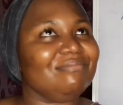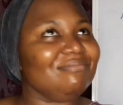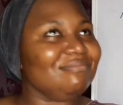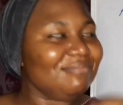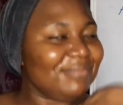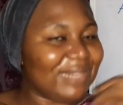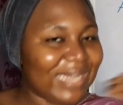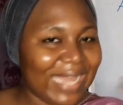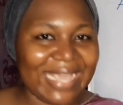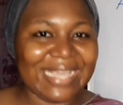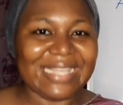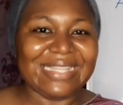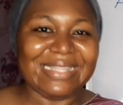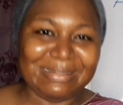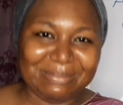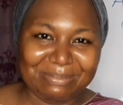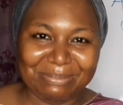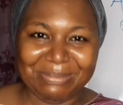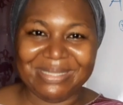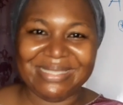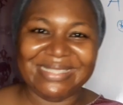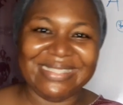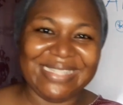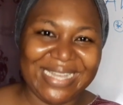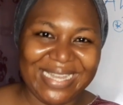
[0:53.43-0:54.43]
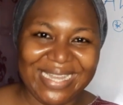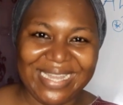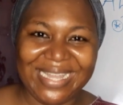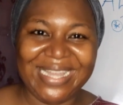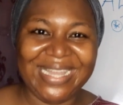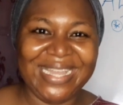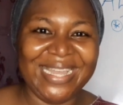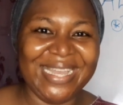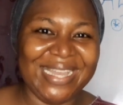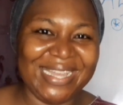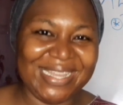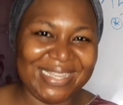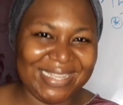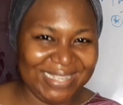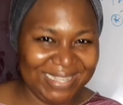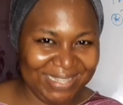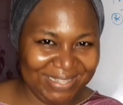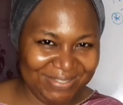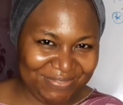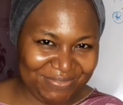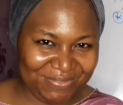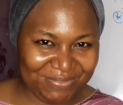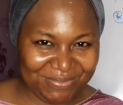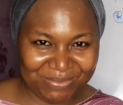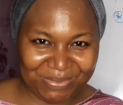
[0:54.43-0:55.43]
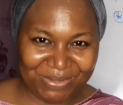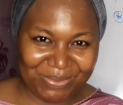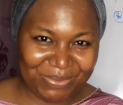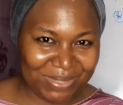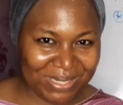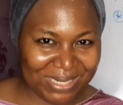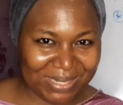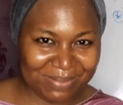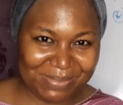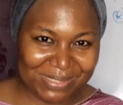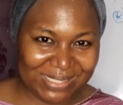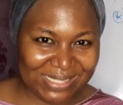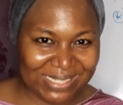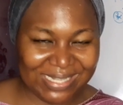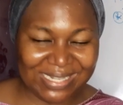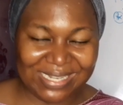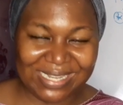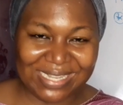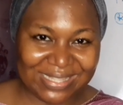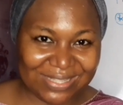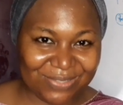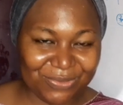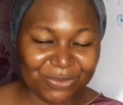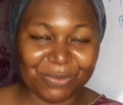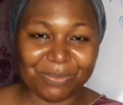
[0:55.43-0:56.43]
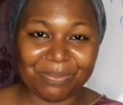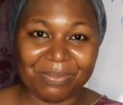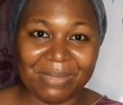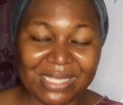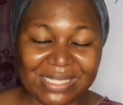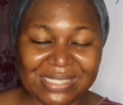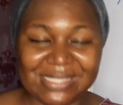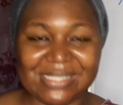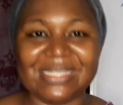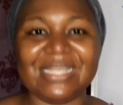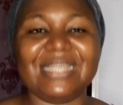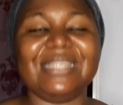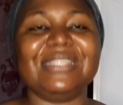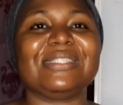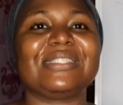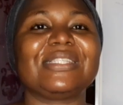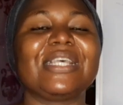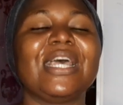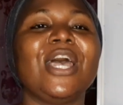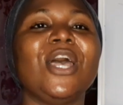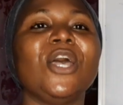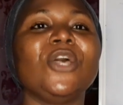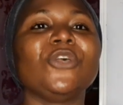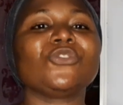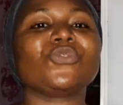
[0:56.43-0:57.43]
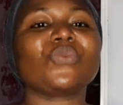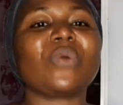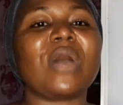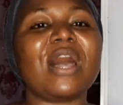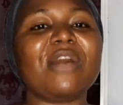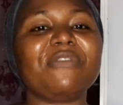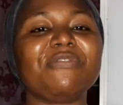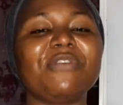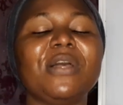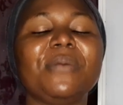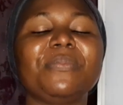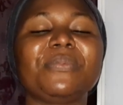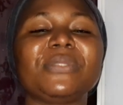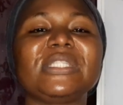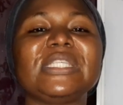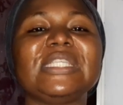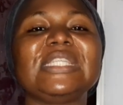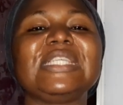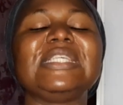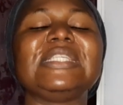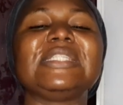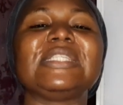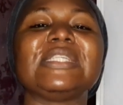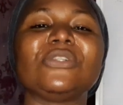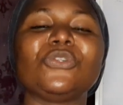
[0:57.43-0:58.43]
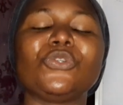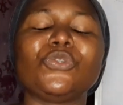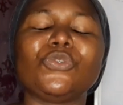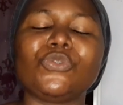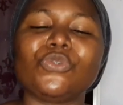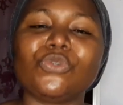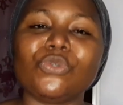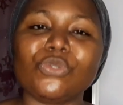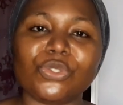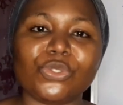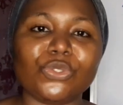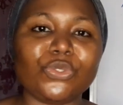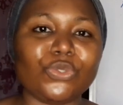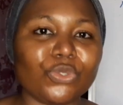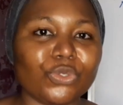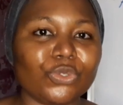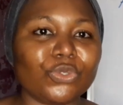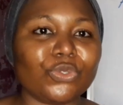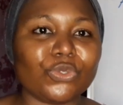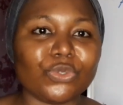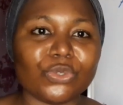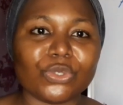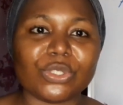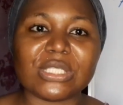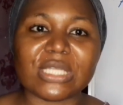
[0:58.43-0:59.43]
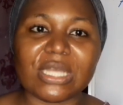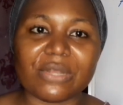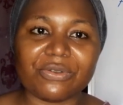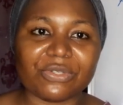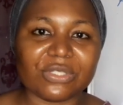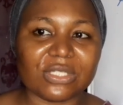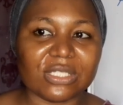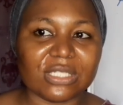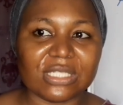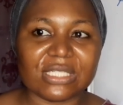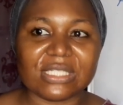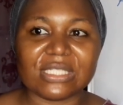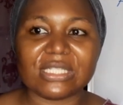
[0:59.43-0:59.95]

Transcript: like the mother, if what I'm saying at all makes sense. So alpha-arbutin is a good tyrosinase